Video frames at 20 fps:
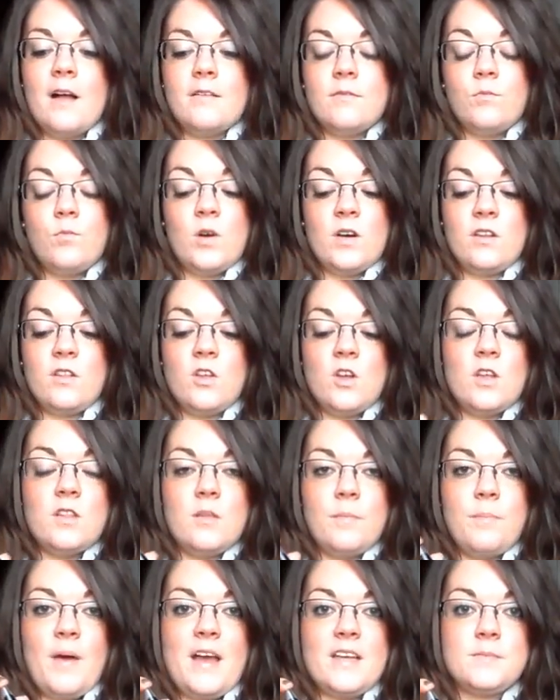one of
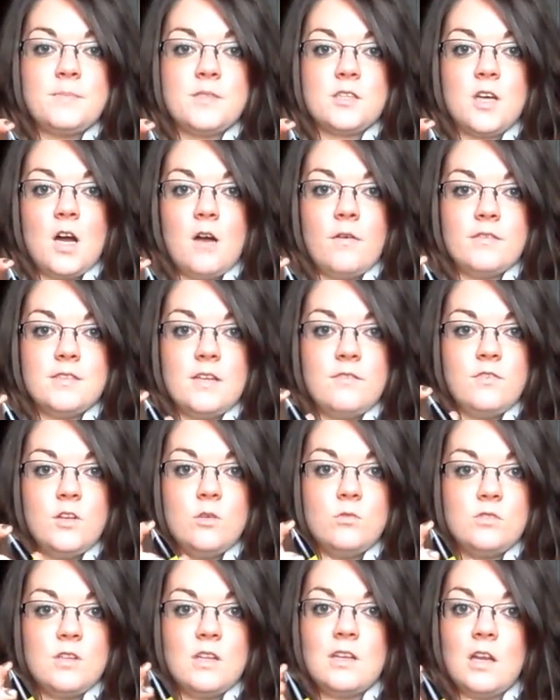the best mascaras I've
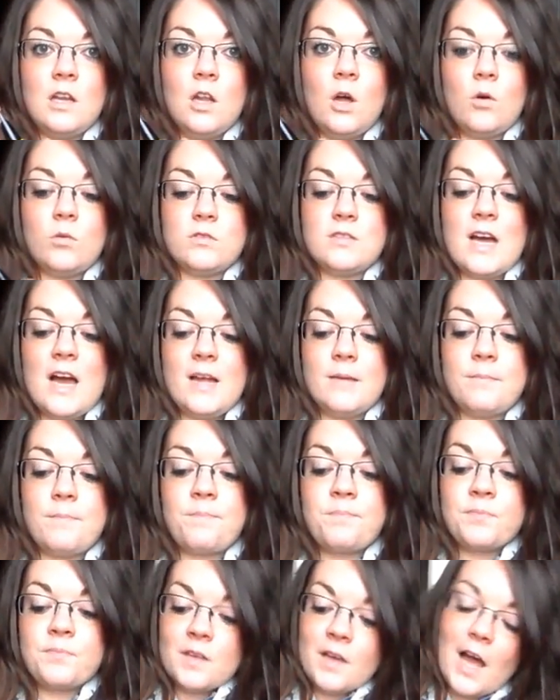used in a long time.
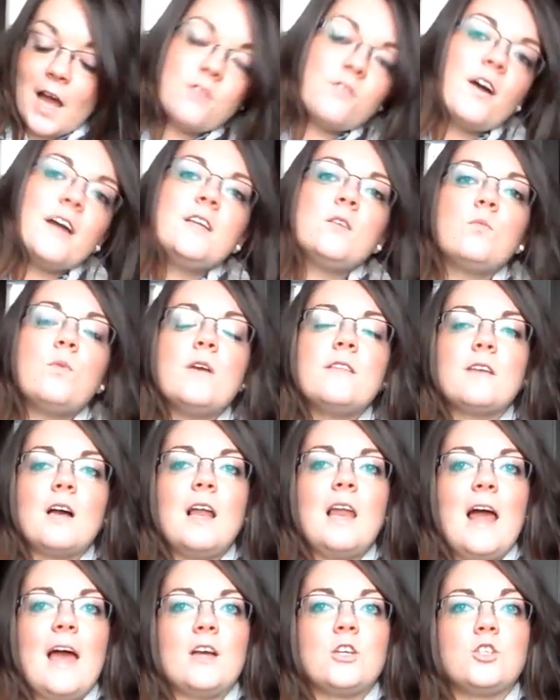I find with
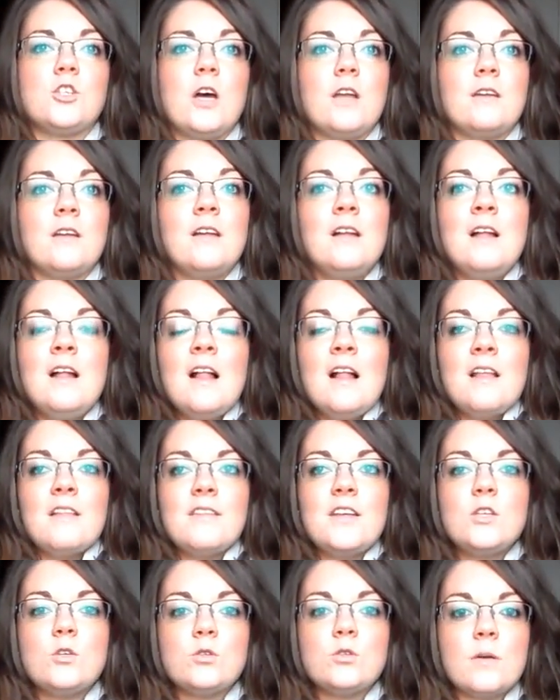Collection,
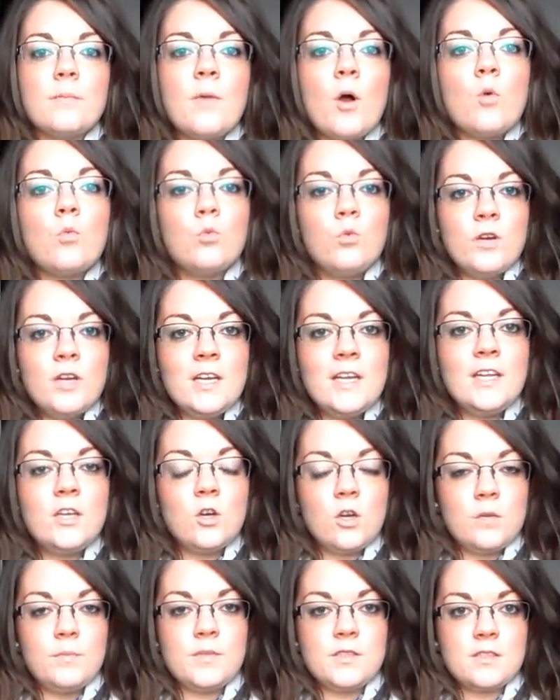they do some really
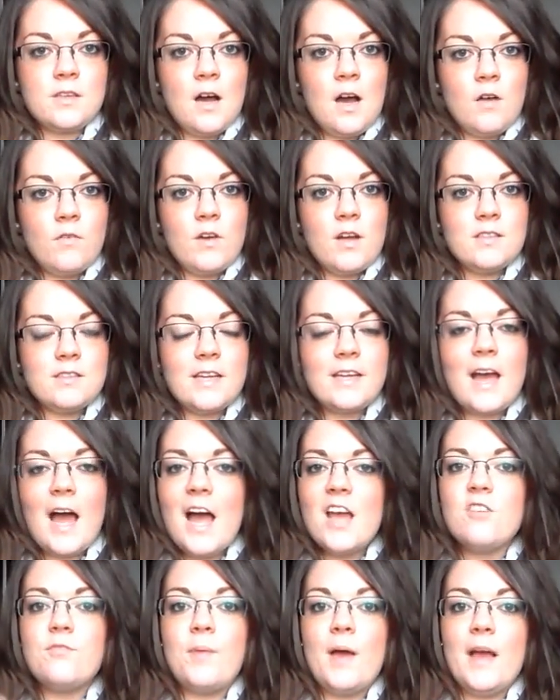good mascaras. Like,
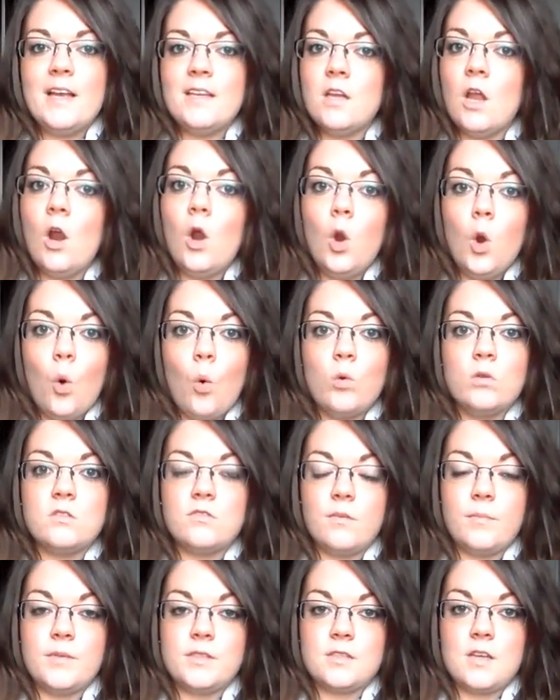I've paid loads
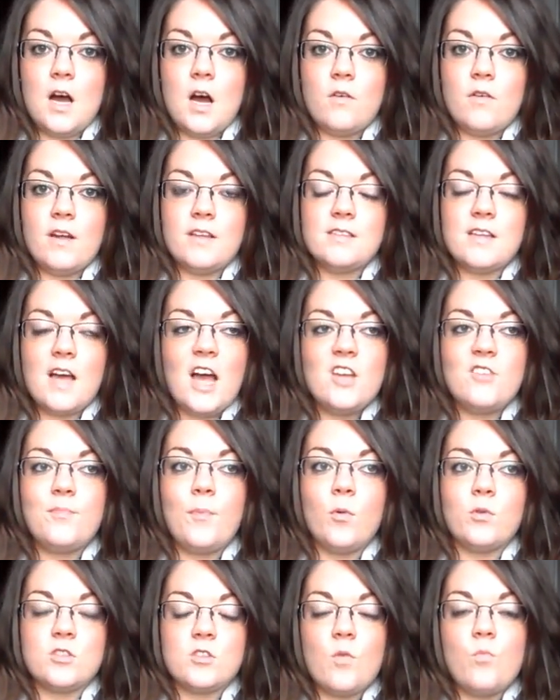for mascaras. I've
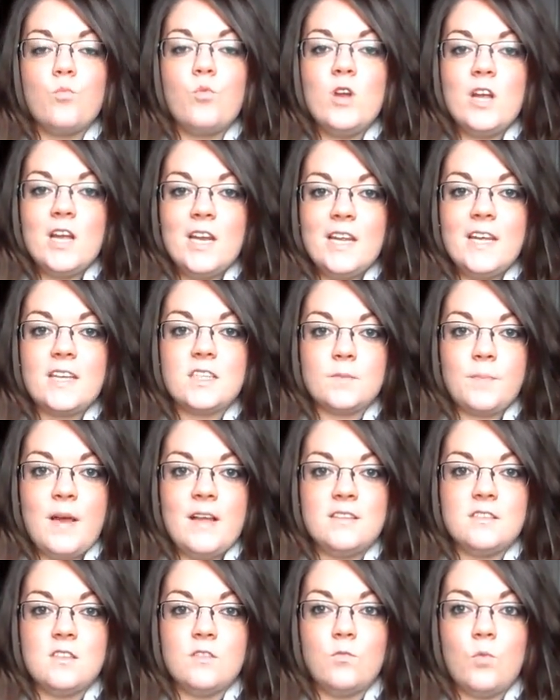bought some really
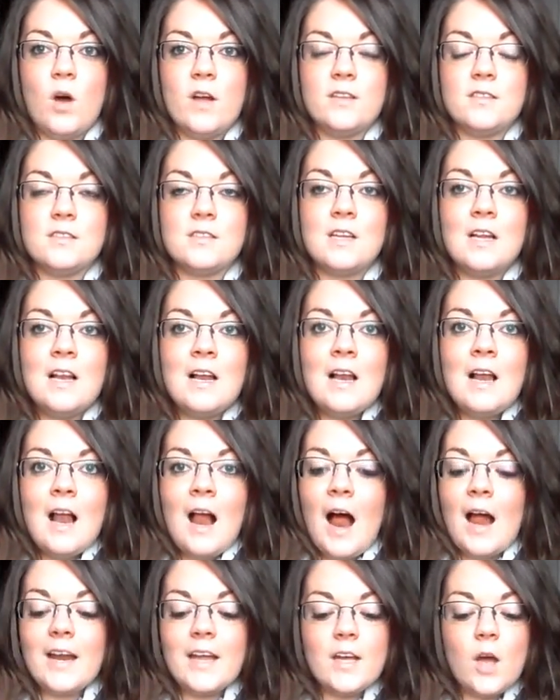expensive ones,
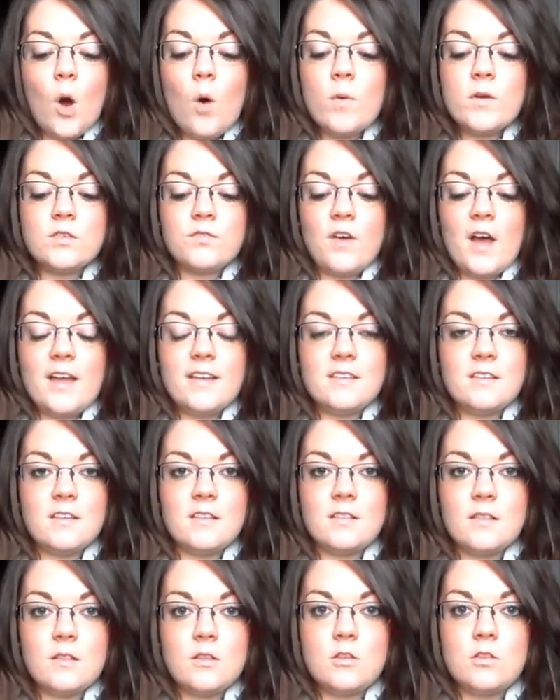and I always find
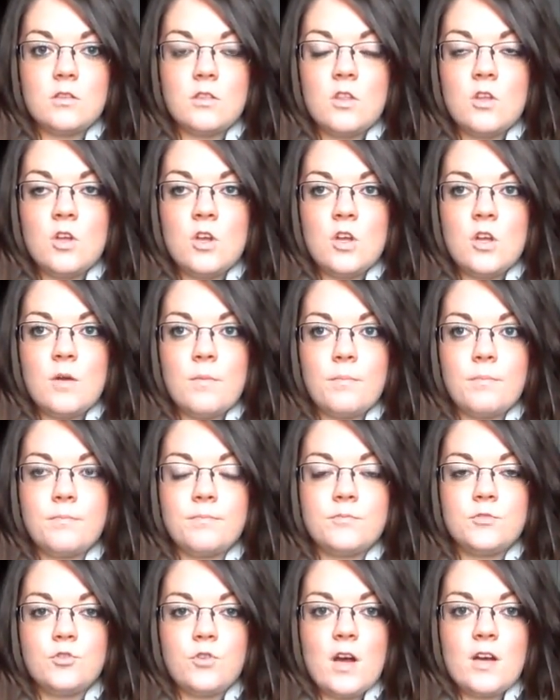the
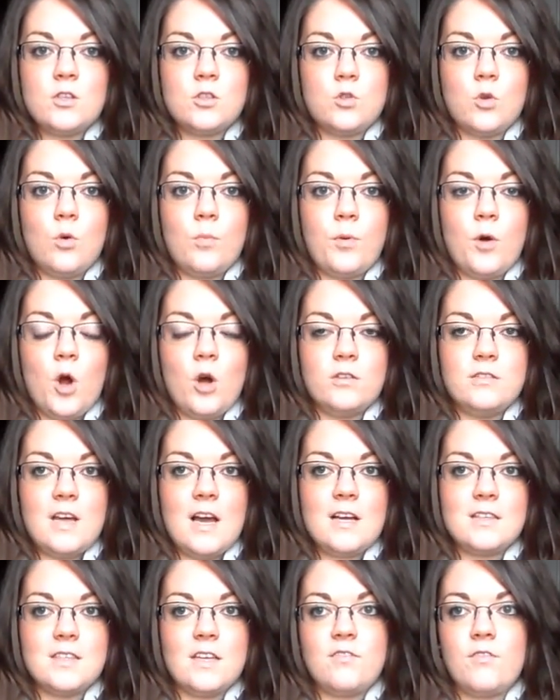drugstore
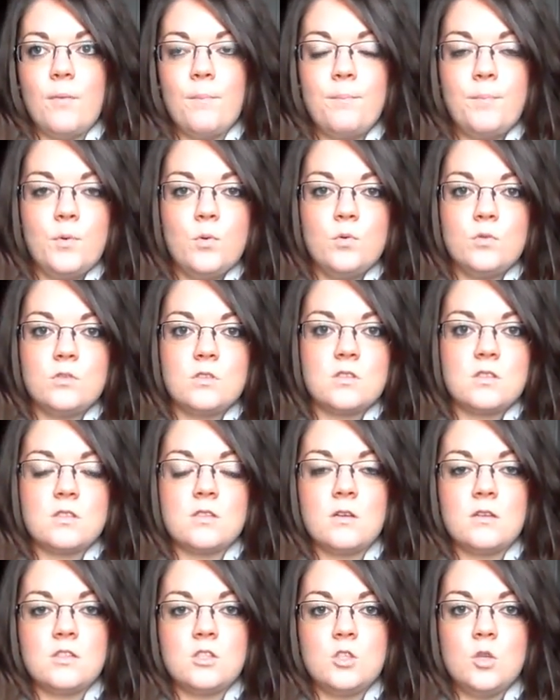products, like from Boots,
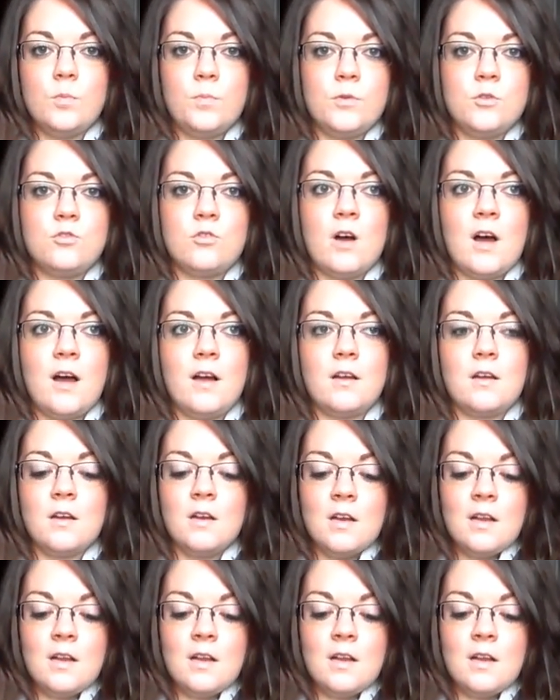Superdrug,